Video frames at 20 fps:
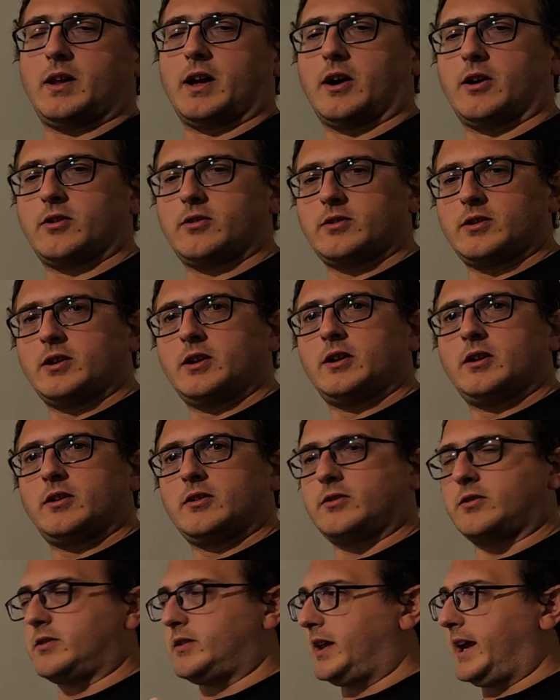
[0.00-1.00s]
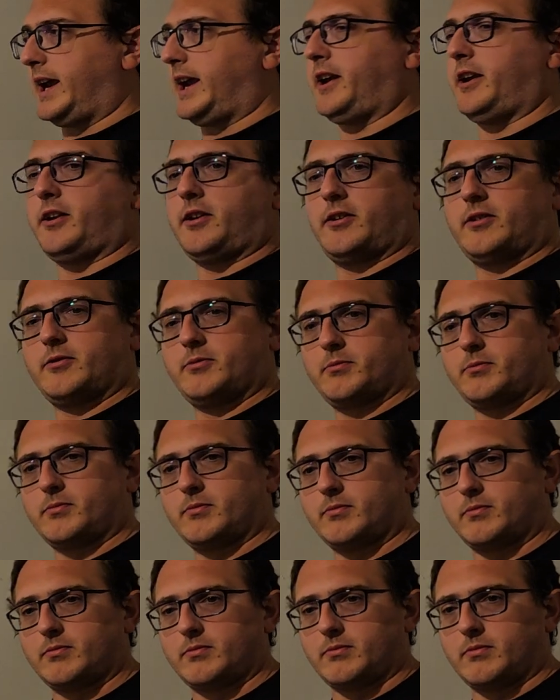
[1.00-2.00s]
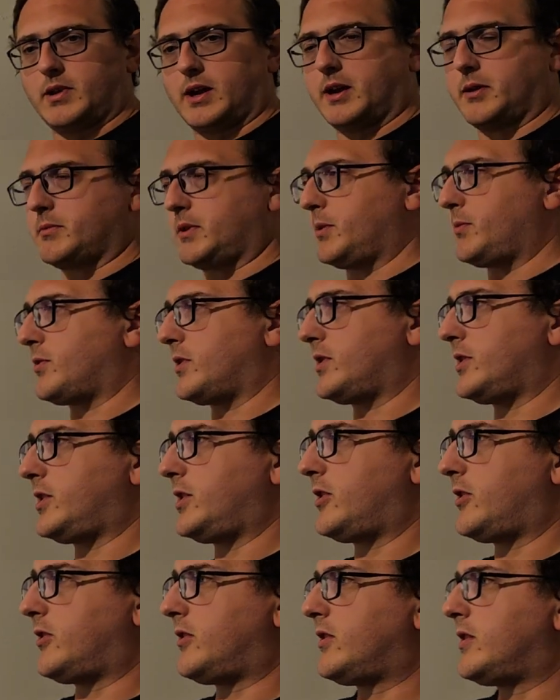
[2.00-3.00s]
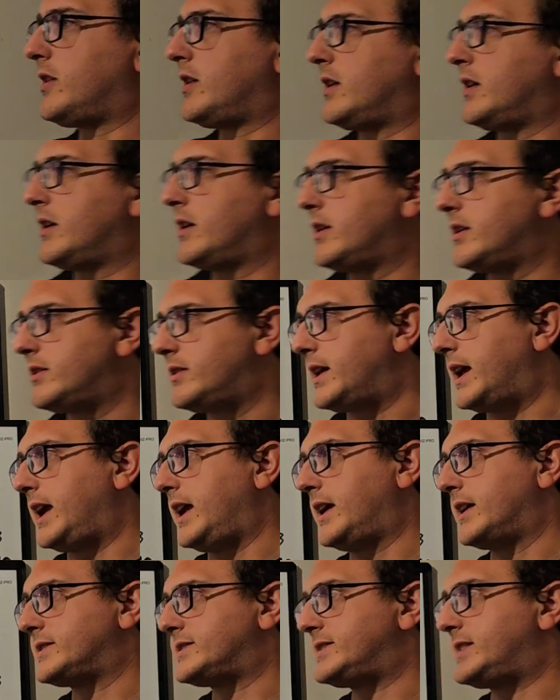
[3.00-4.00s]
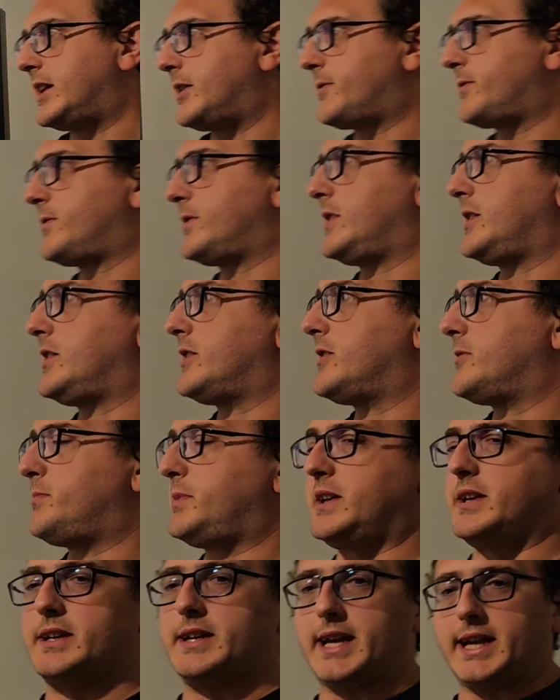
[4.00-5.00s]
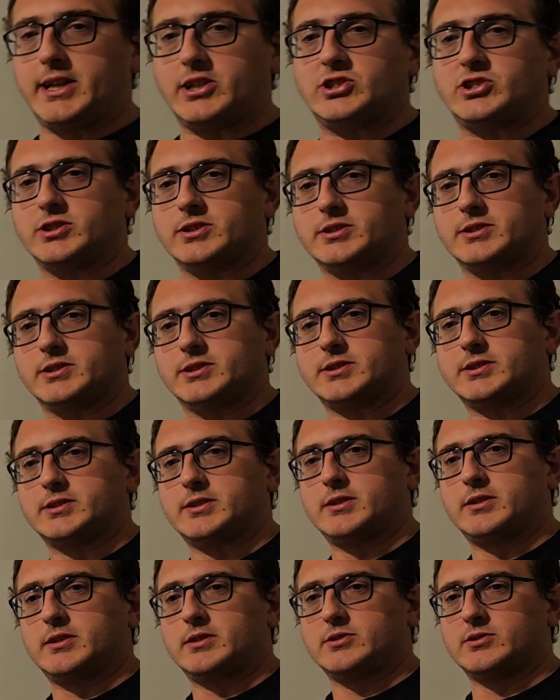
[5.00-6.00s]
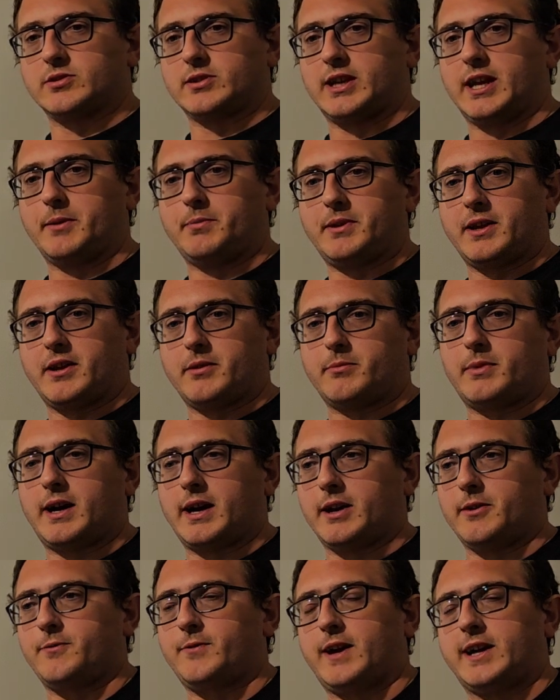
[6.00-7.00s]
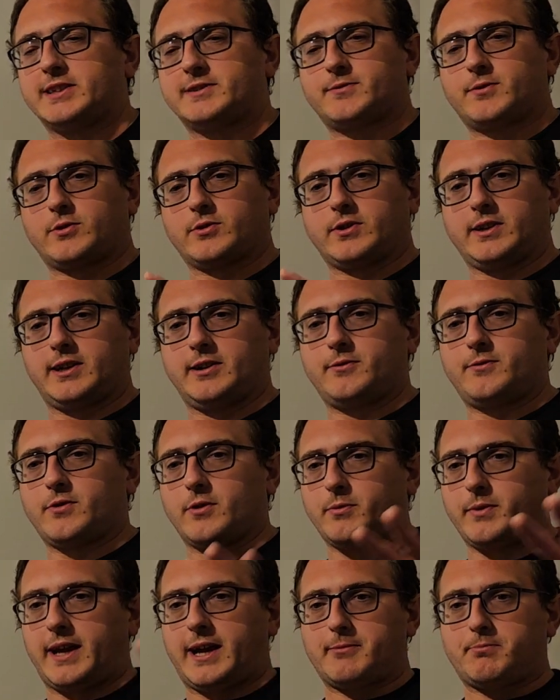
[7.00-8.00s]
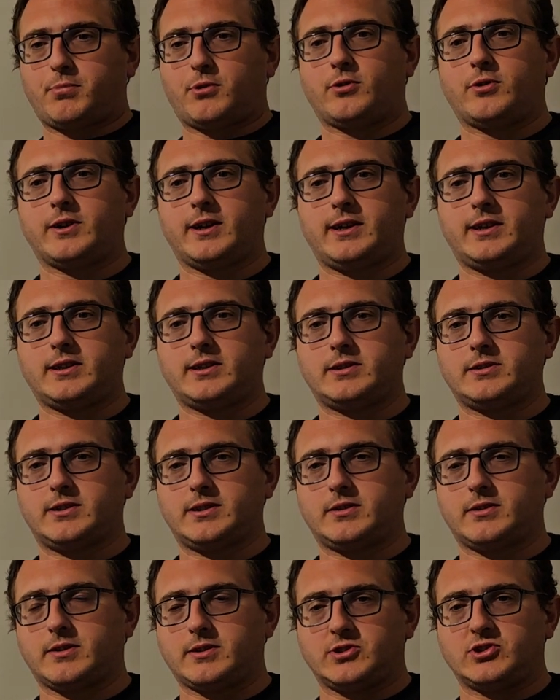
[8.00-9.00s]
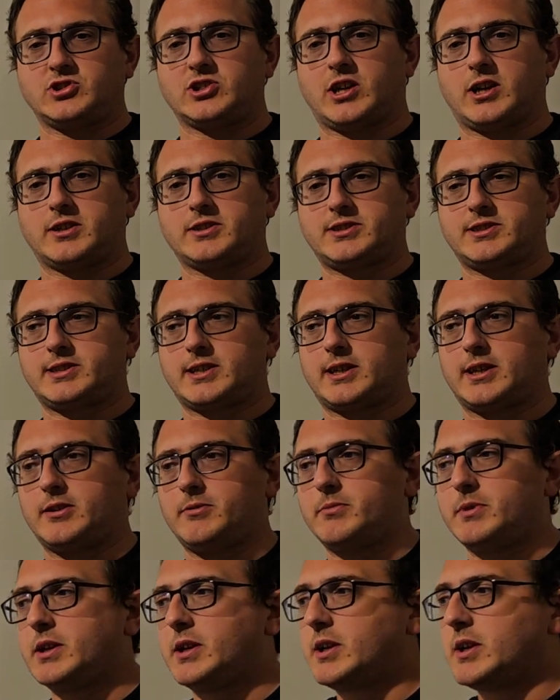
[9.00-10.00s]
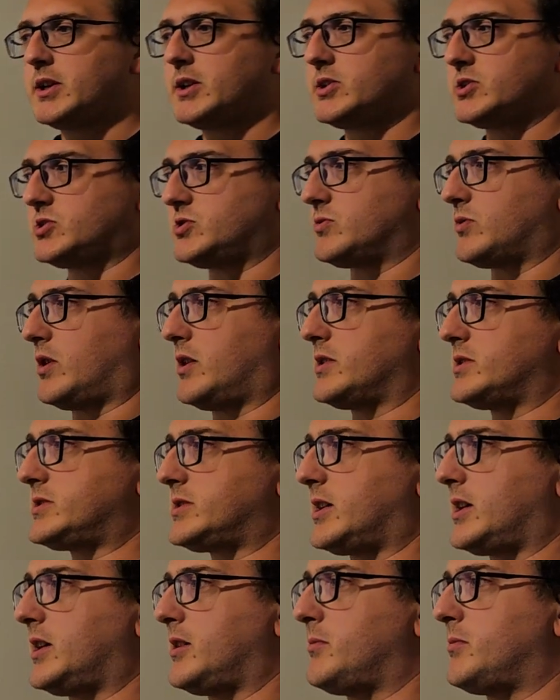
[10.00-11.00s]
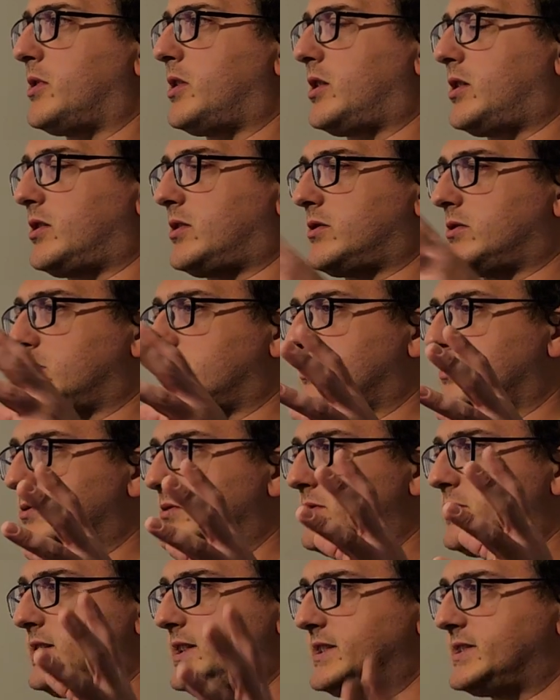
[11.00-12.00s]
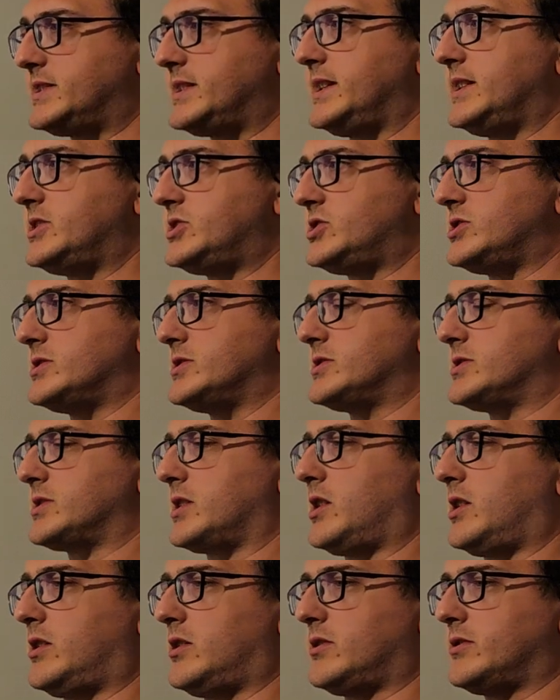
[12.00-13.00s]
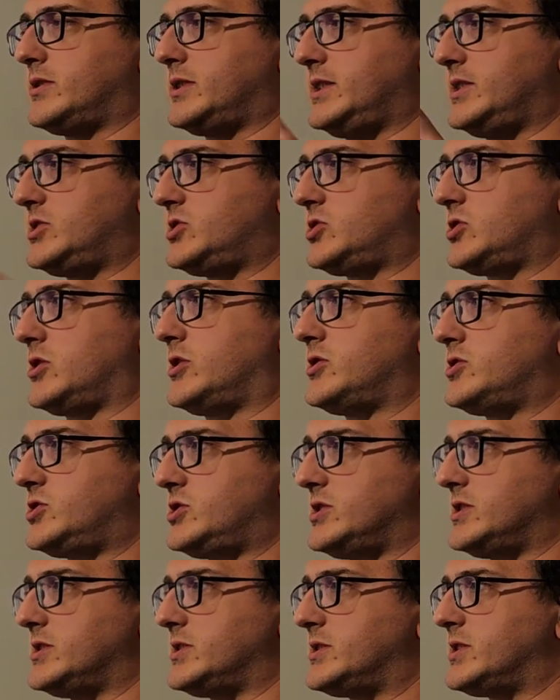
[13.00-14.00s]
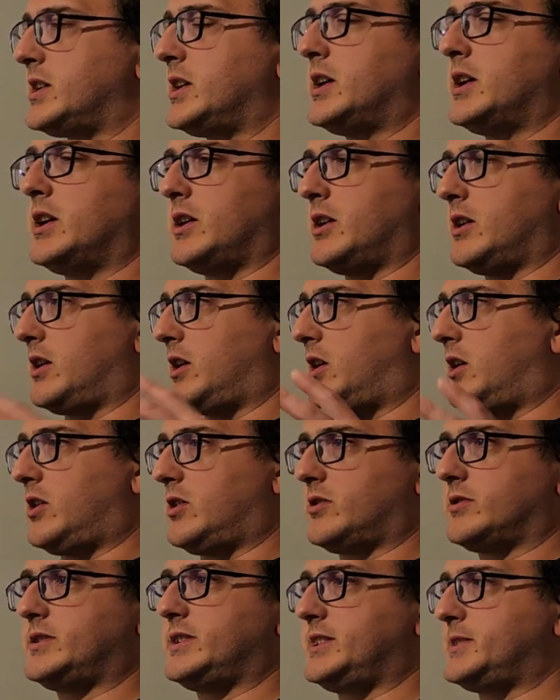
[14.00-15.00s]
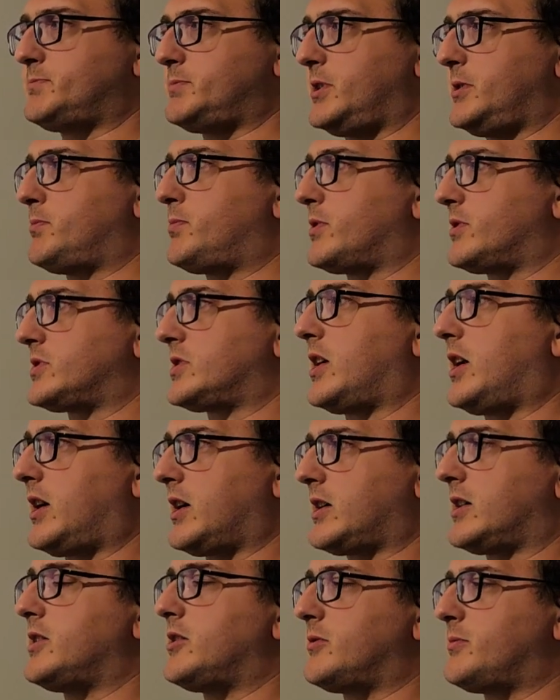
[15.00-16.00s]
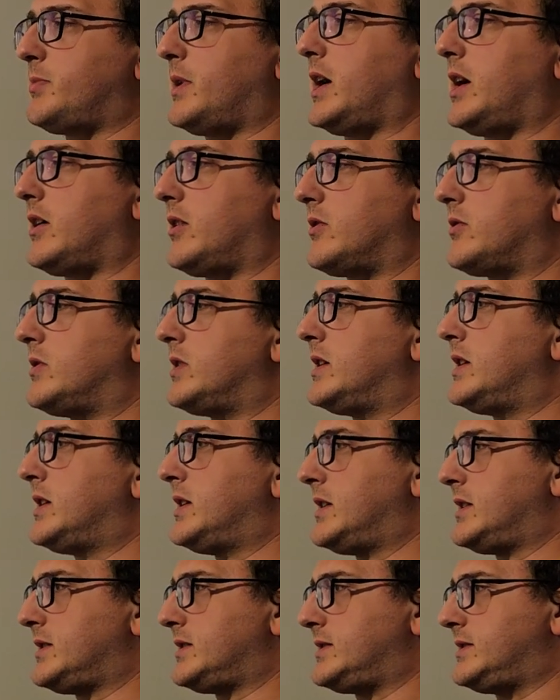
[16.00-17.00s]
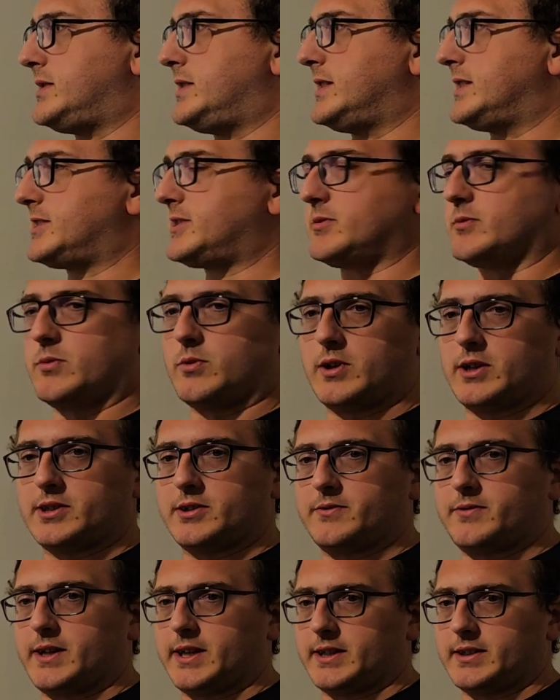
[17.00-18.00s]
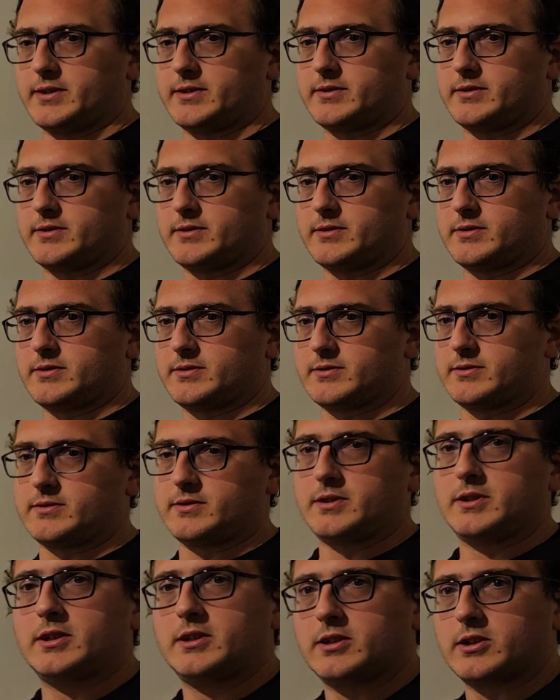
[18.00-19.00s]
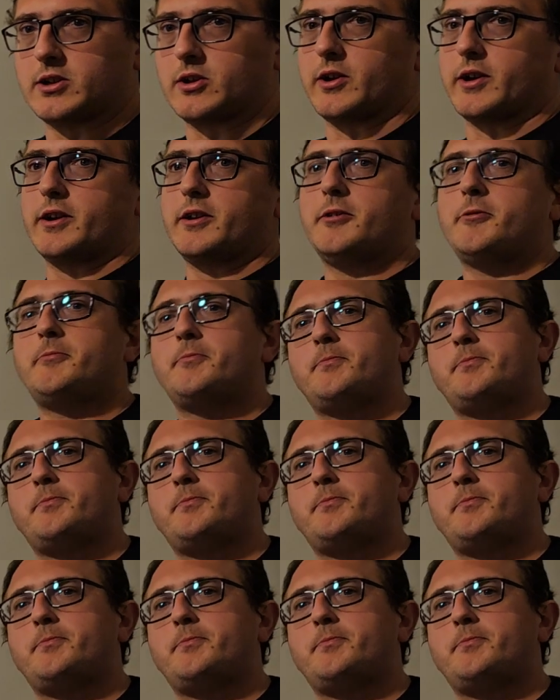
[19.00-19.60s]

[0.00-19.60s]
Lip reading: No, they, my brother here, they is definitely going to be nations. So keep that in mind. Fast forwarding from that point in John's time to our time, all these nations, all these churches, all these people are talking about this one event. Go ahead.